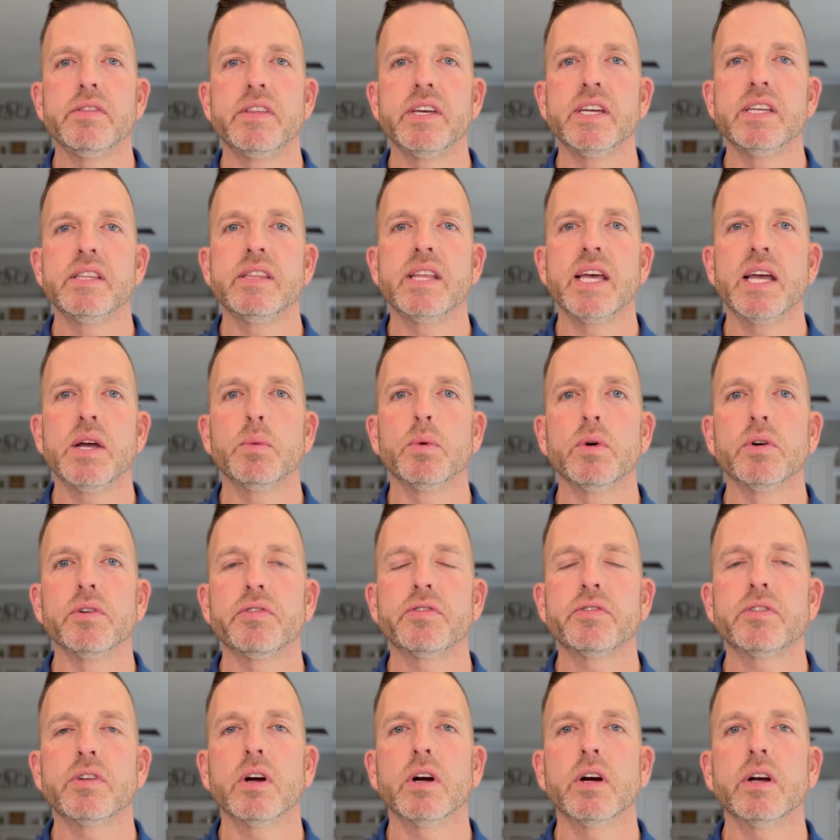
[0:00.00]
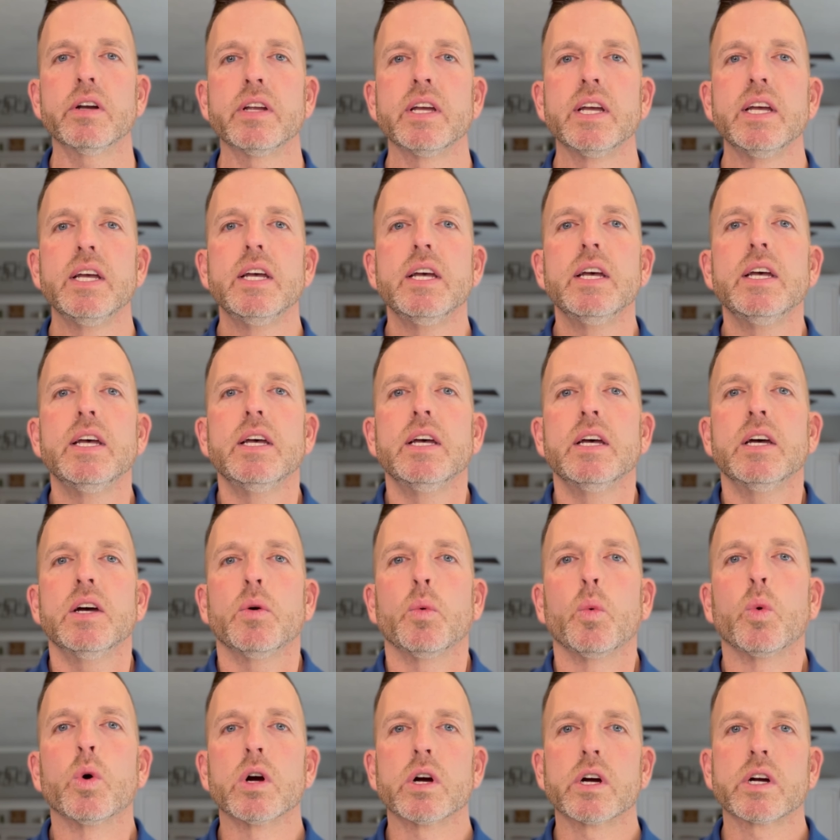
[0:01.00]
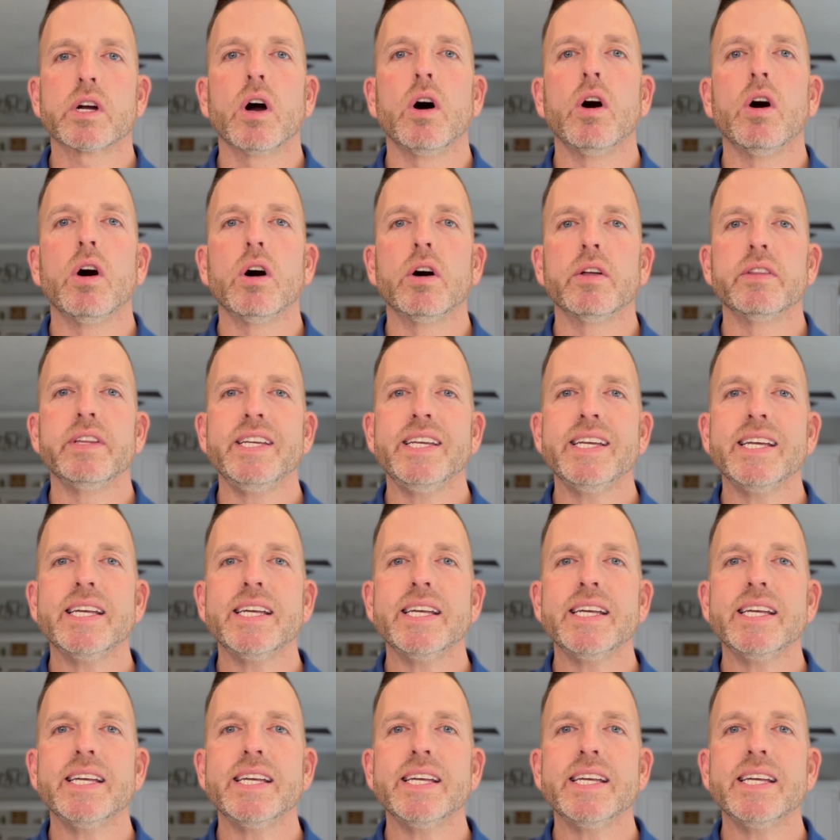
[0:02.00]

then they will start work on the